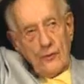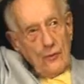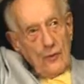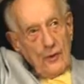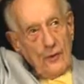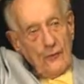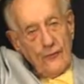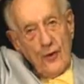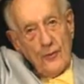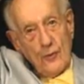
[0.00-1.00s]
whether the
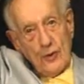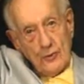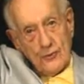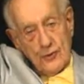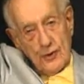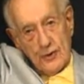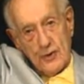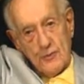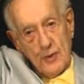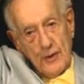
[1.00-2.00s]
front wheels were going to
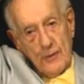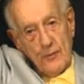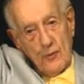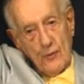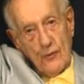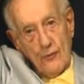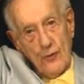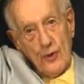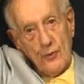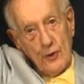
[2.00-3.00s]
spin up or whether the
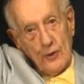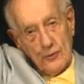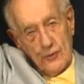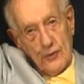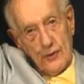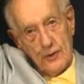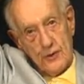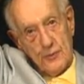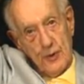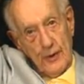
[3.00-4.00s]
rear wheels were going to
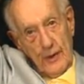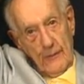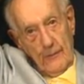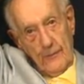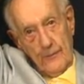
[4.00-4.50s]
spin up.